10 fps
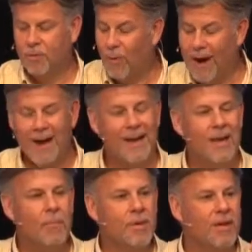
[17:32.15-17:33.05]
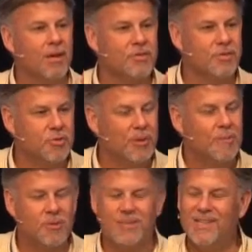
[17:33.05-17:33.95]
Why? Because the
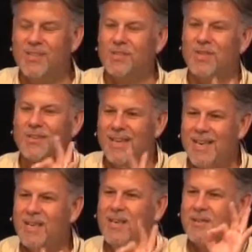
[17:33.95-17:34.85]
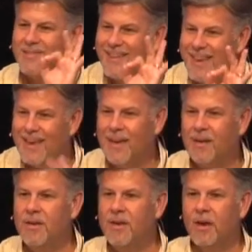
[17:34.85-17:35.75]
scripture teaches us he is the
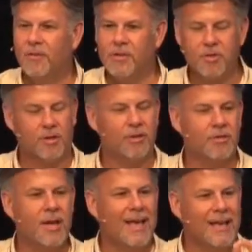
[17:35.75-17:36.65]
head of the church.